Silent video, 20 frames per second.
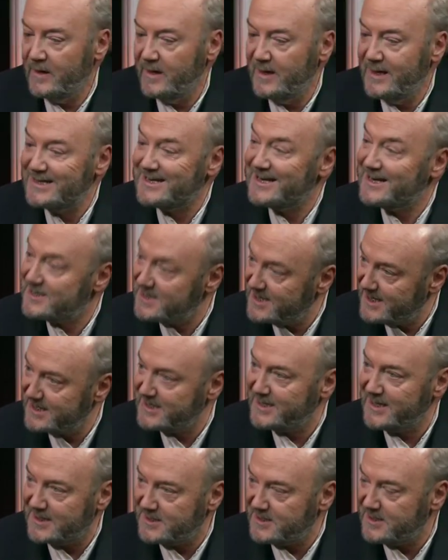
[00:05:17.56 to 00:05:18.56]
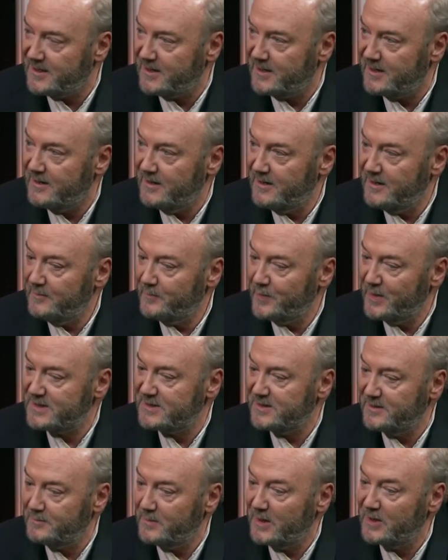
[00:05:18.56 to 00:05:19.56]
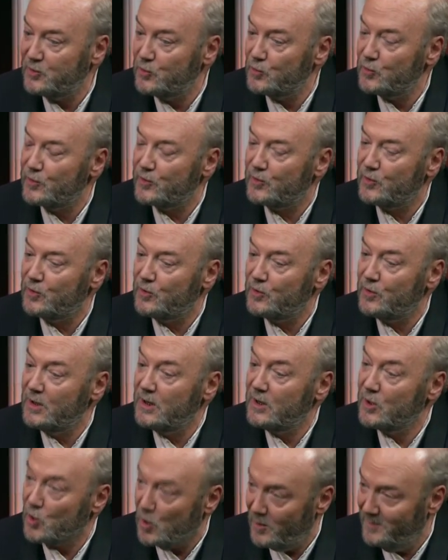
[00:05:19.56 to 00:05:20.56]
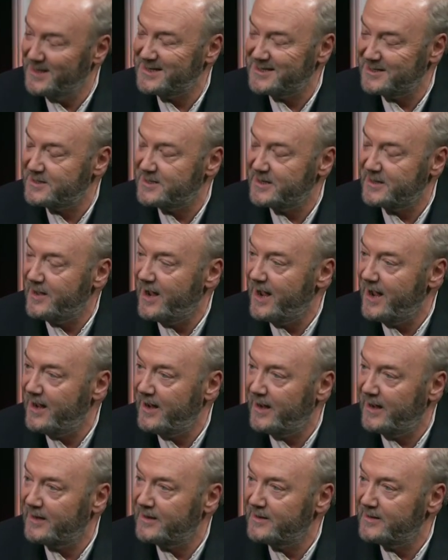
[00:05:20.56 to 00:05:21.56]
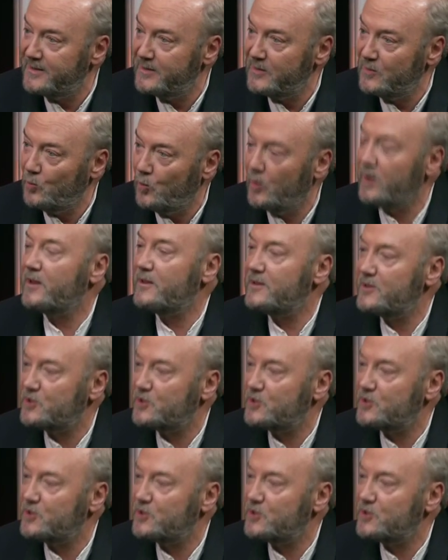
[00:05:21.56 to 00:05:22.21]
Is his successor, President Maduro, committed to that, and what are